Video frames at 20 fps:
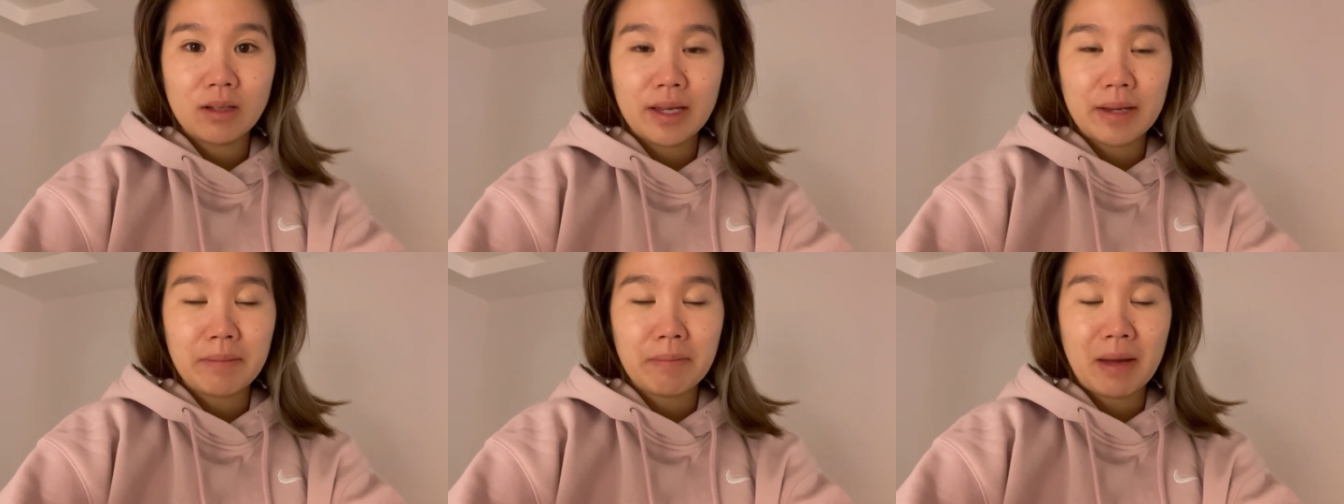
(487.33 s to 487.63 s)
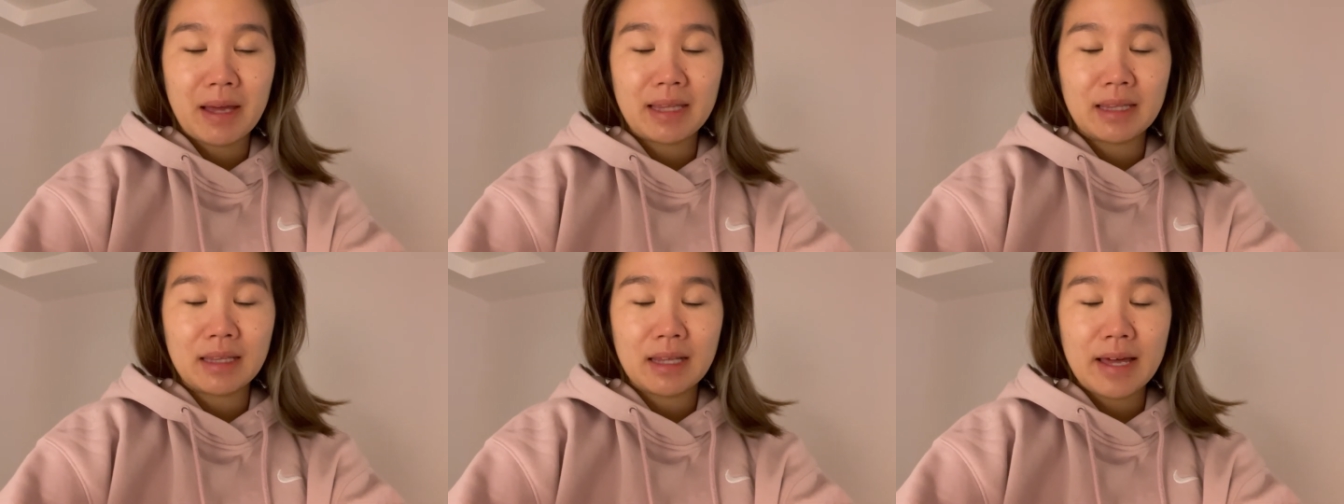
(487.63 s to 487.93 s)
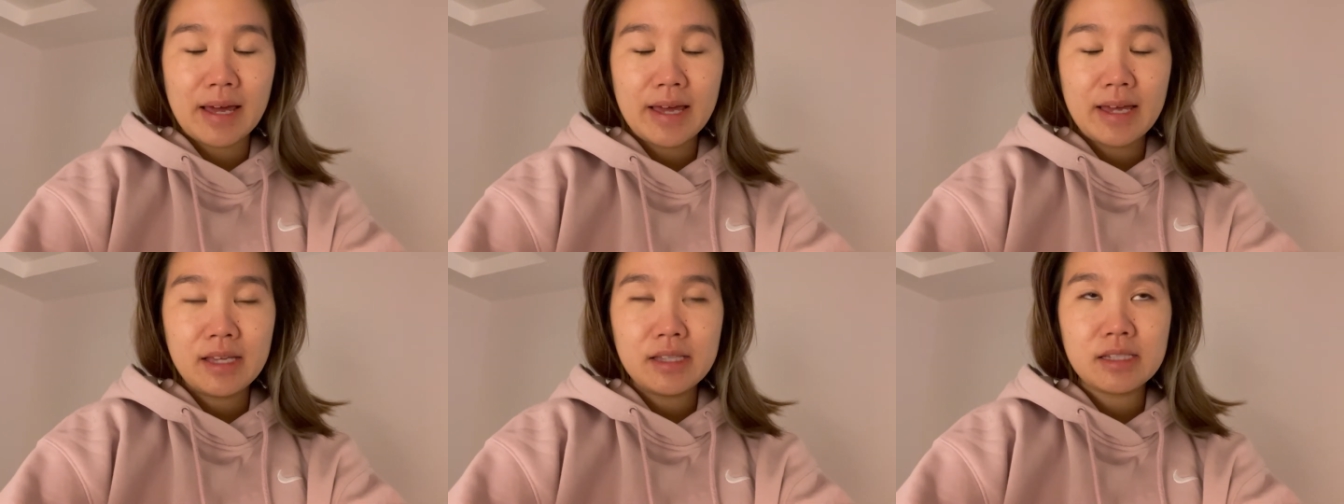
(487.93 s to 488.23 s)
Like my
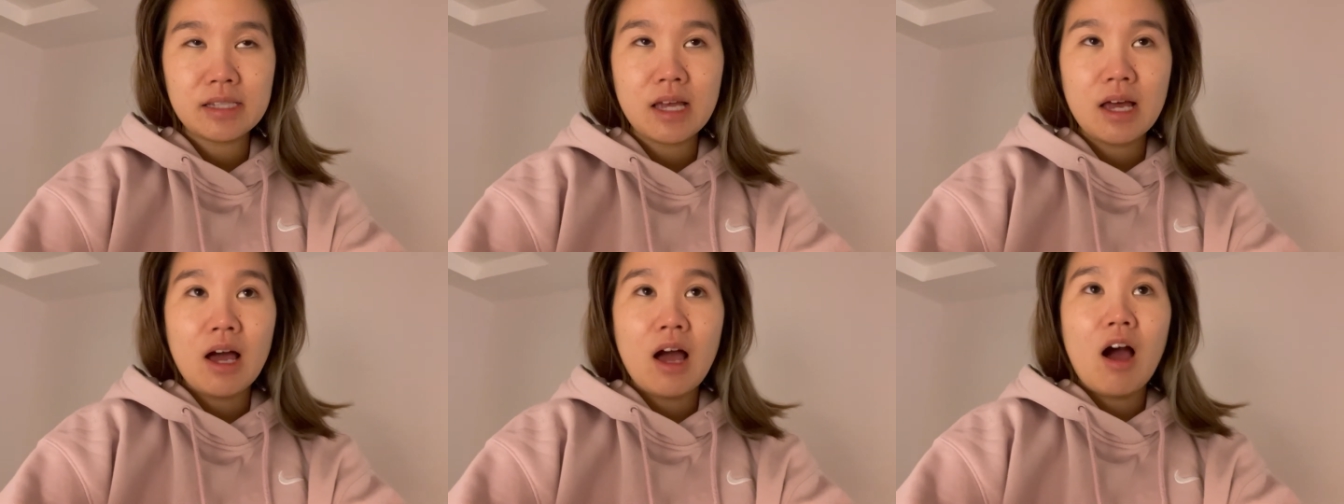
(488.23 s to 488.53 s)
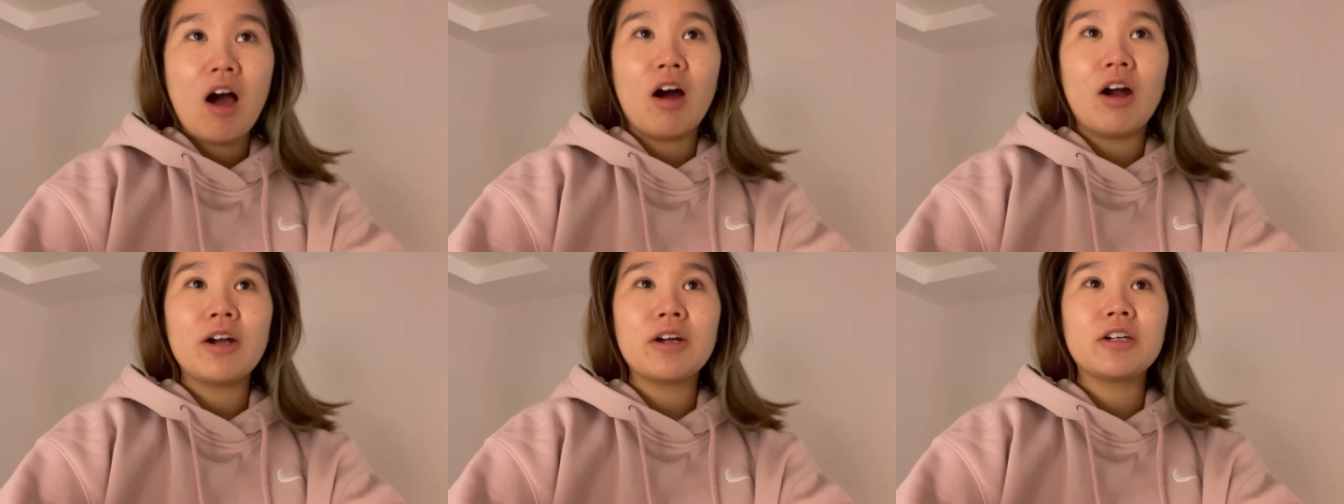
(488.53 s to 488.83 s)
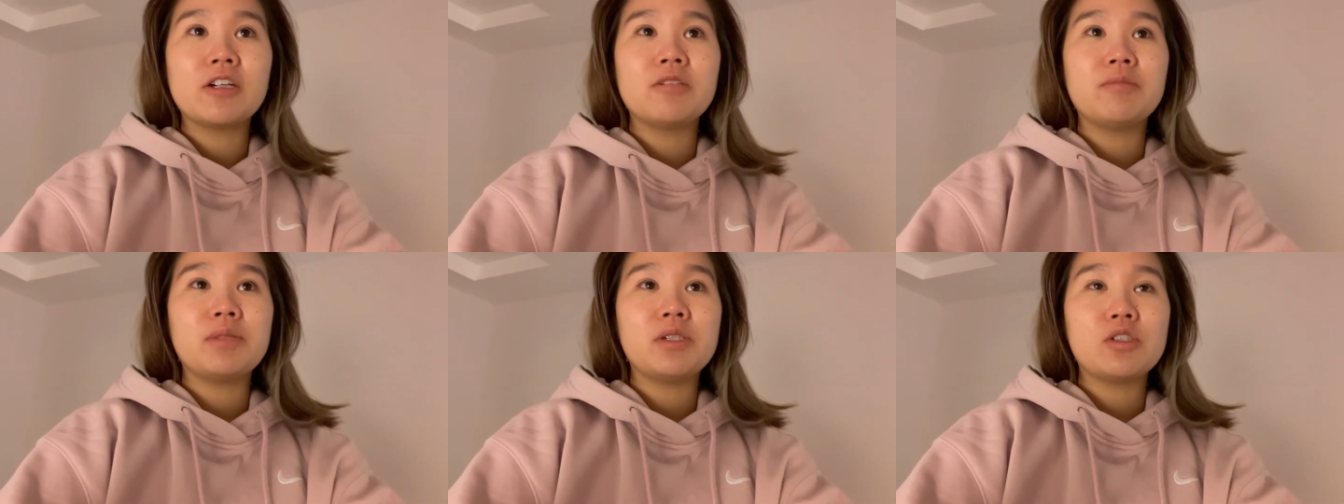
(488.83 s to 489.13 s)
legs are
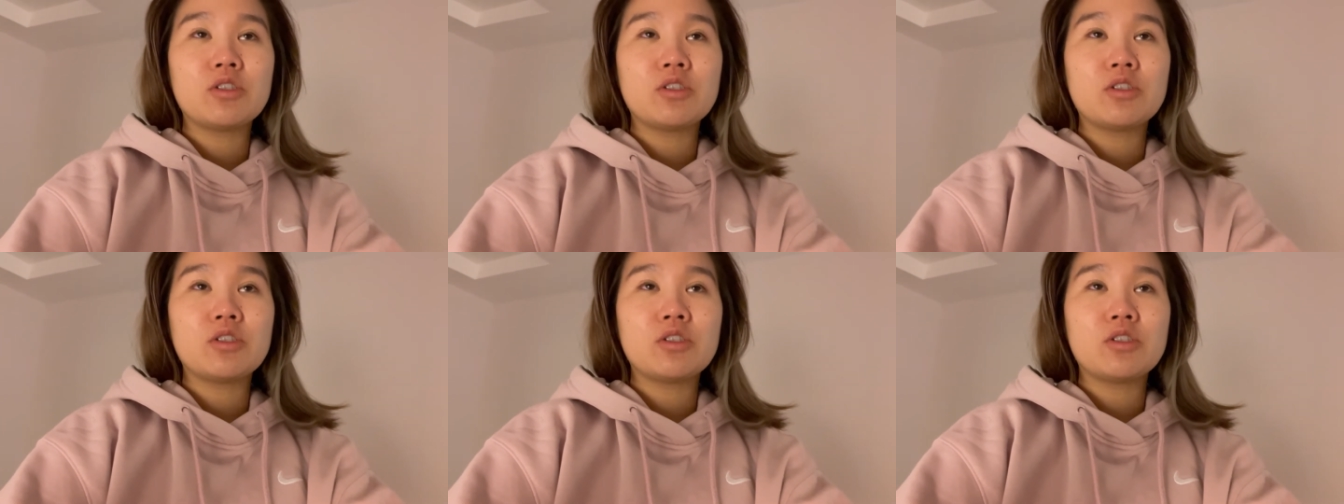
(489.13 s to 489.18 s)
gonna be